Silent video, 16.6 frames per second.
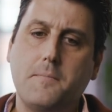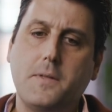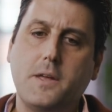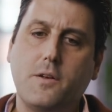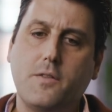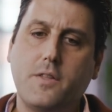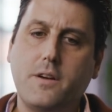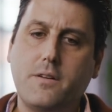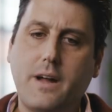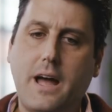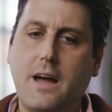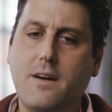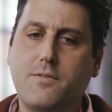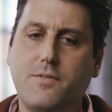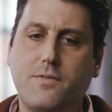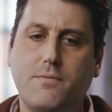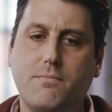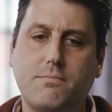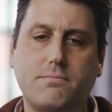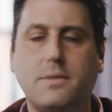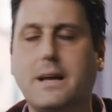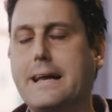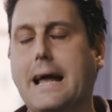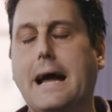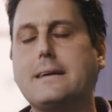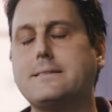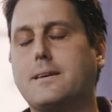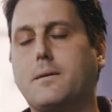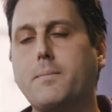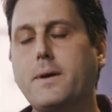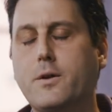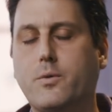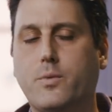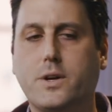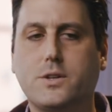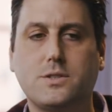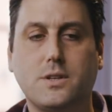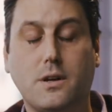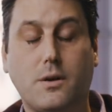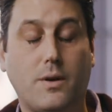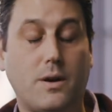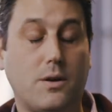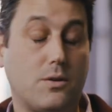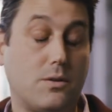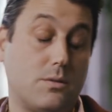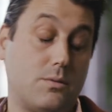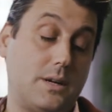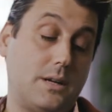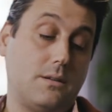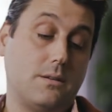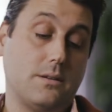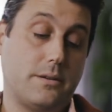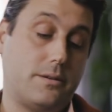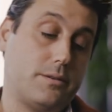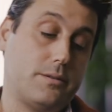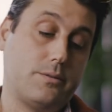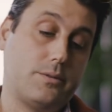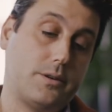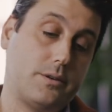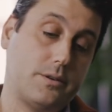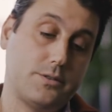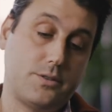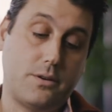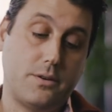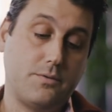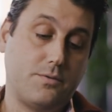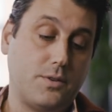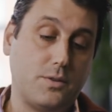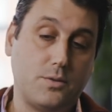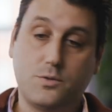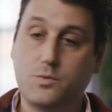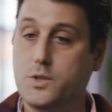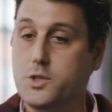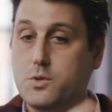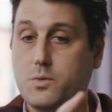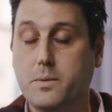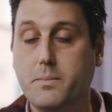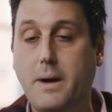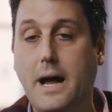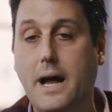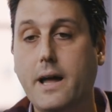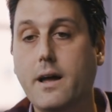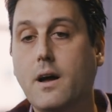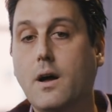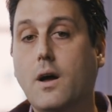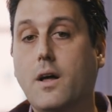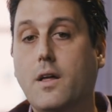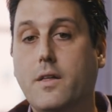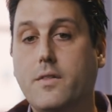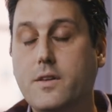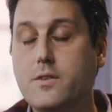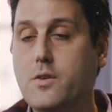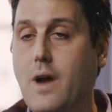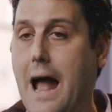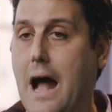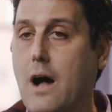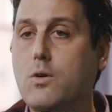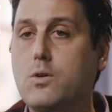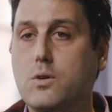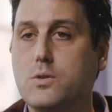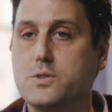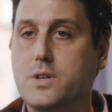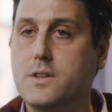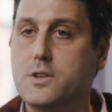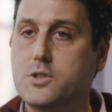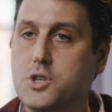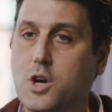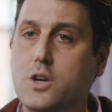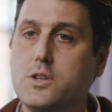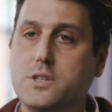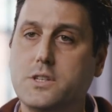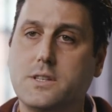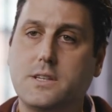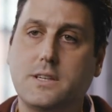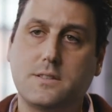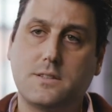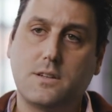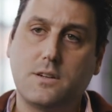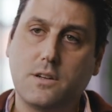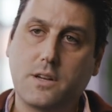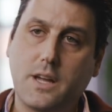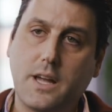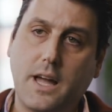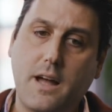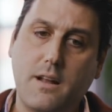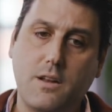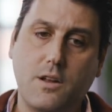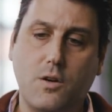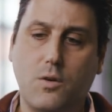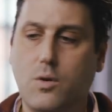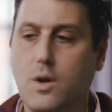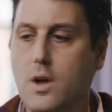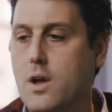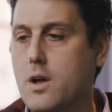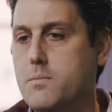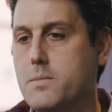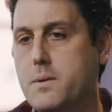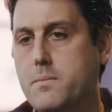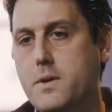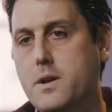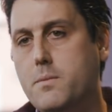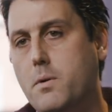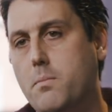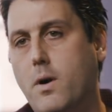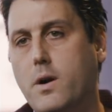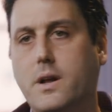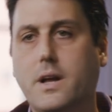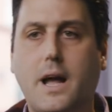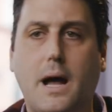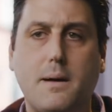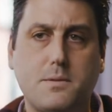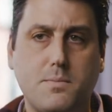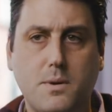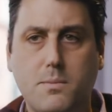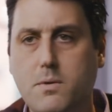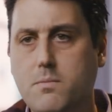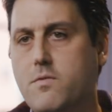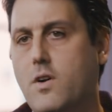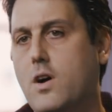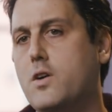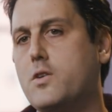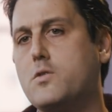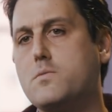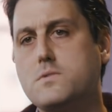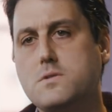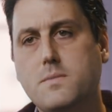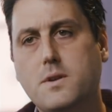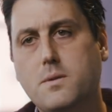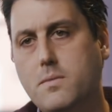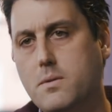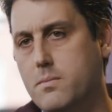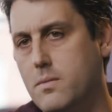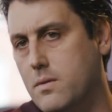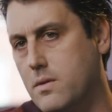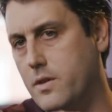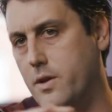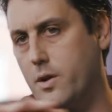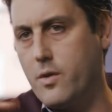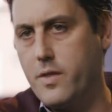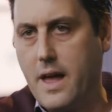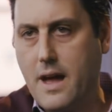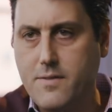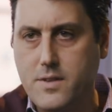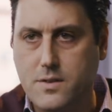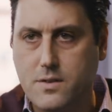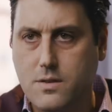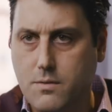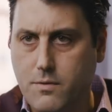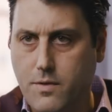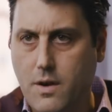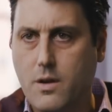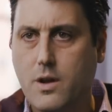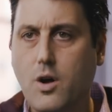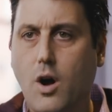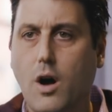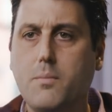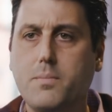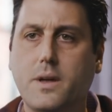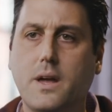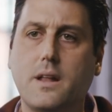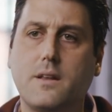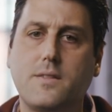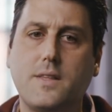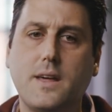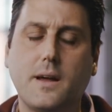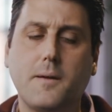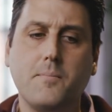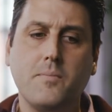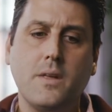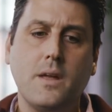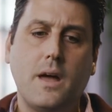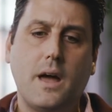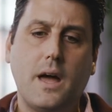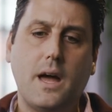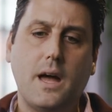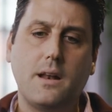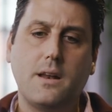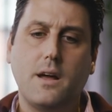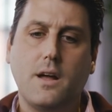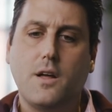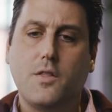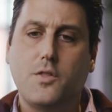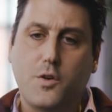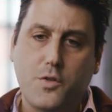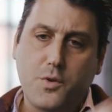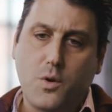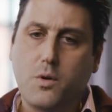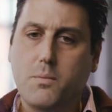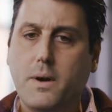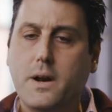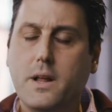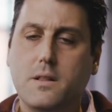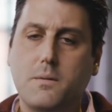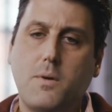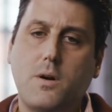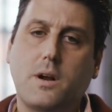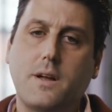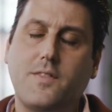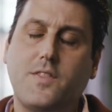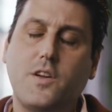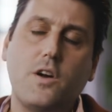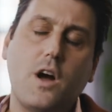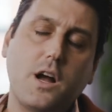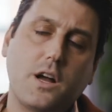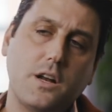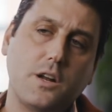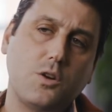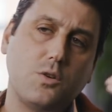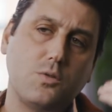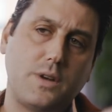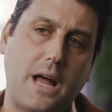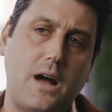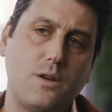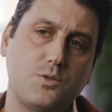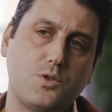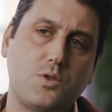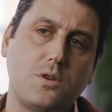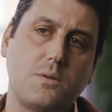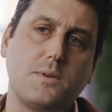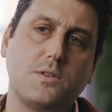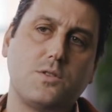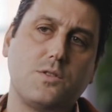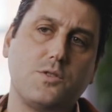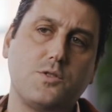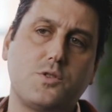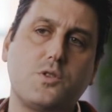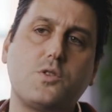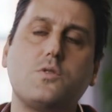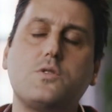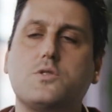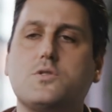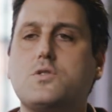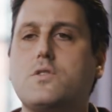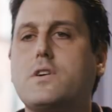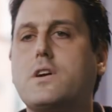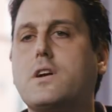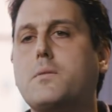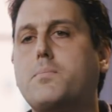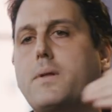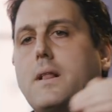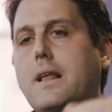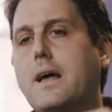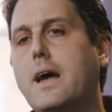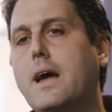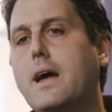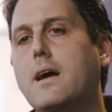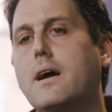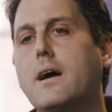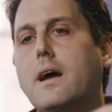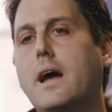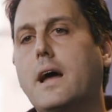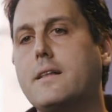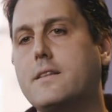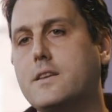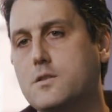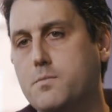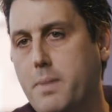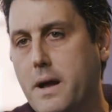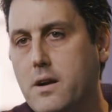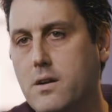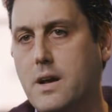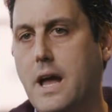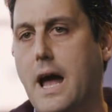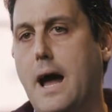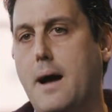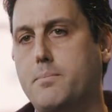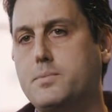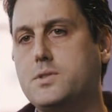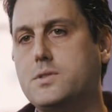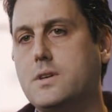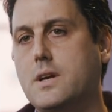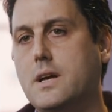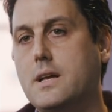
You know, they don't have guys like me and Rick sitting around going, well, you know, here's our inflows, what should we buy? These are algos, and they're charging things. They're looking at, you know, minimum market caps, minimum volumes, minimum, you know, they have this very complicated thing, and they're throwing money in the market. They're not going to go downstream into the juniors, so they're going to play in these bigger caps.